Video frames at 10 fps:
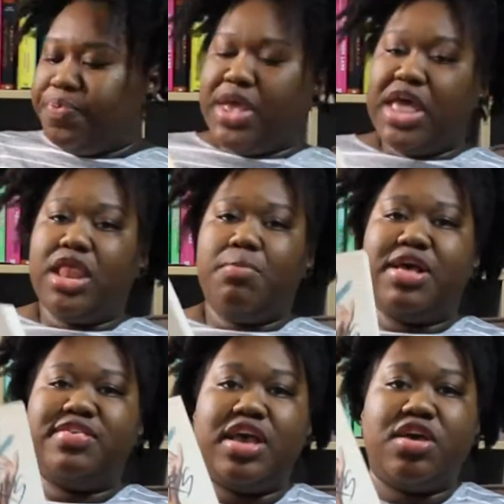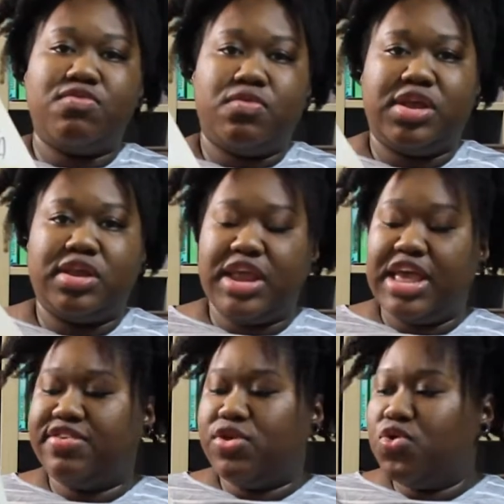And then my second read
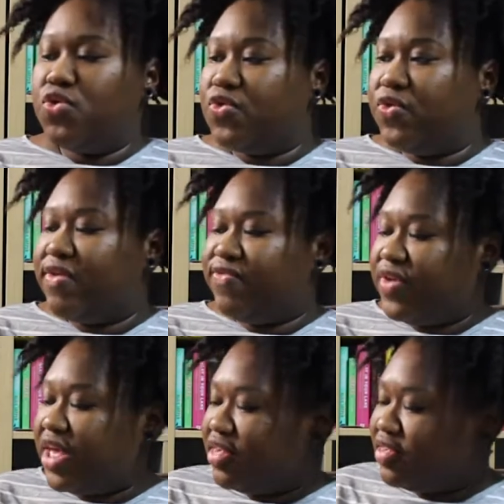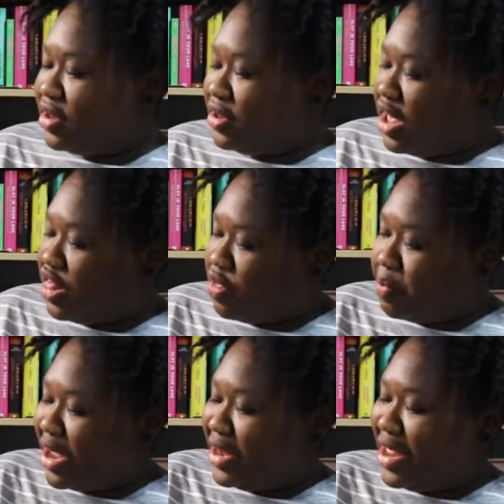is Who Fears Death
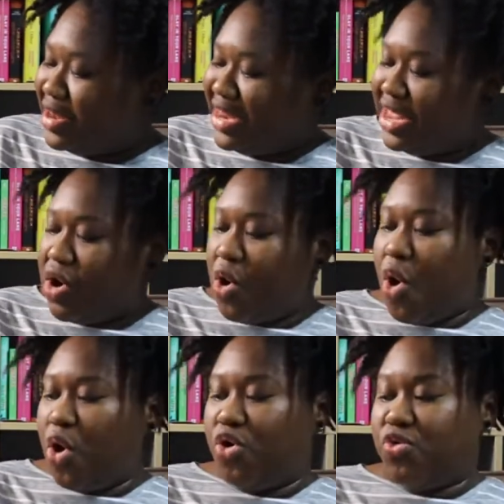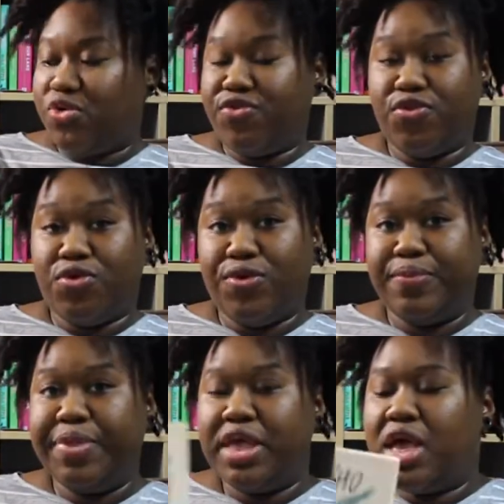by Nnedi Okorafor.
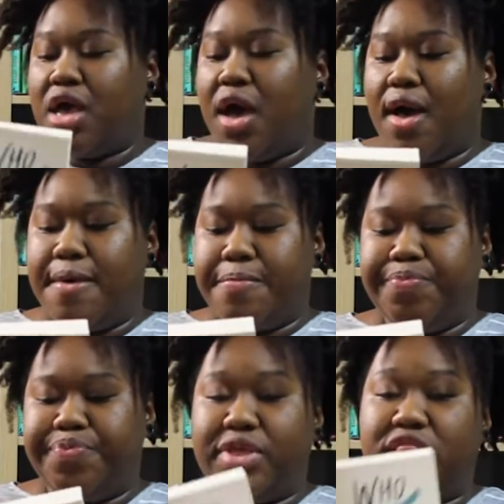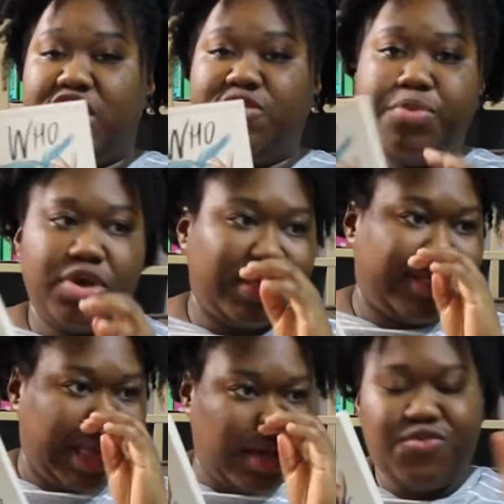This book is
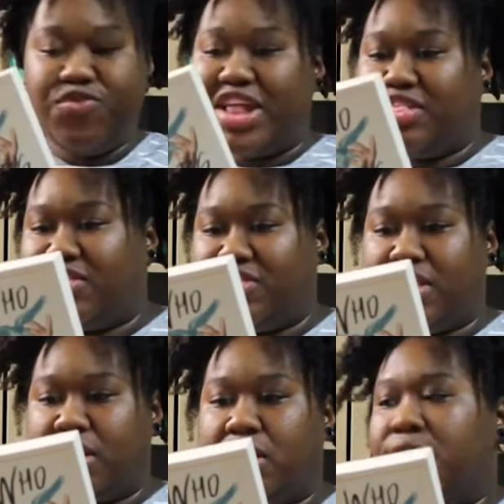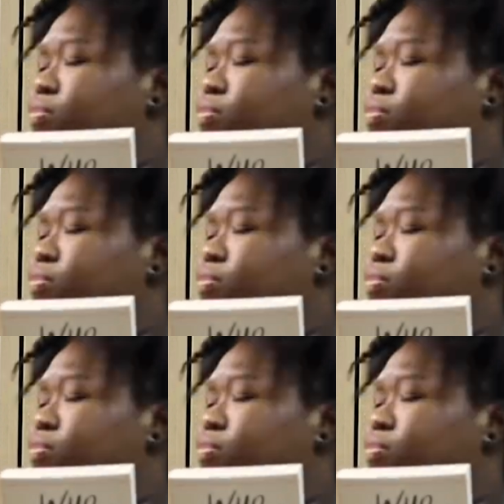like a fantasy.